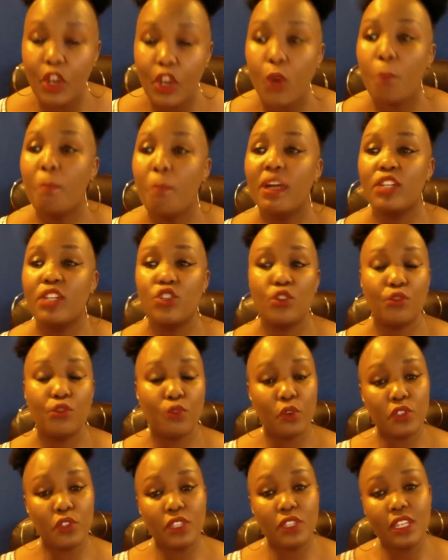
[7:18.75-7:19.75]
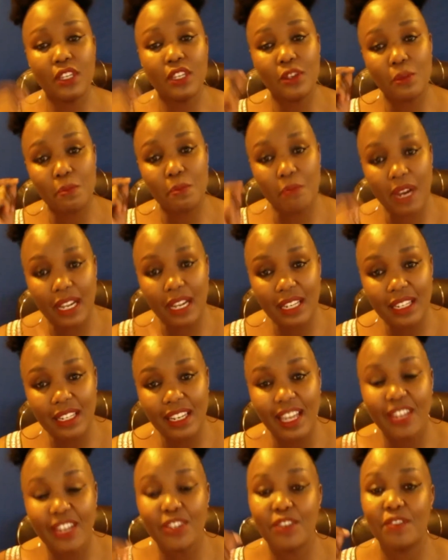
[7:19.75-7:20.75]
but you're forcing your mind
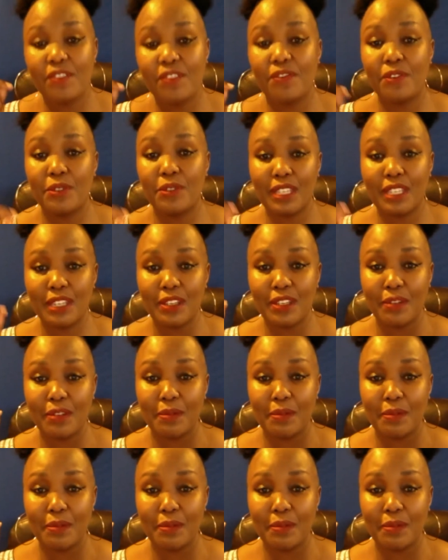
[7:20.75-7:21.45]
and you're forcing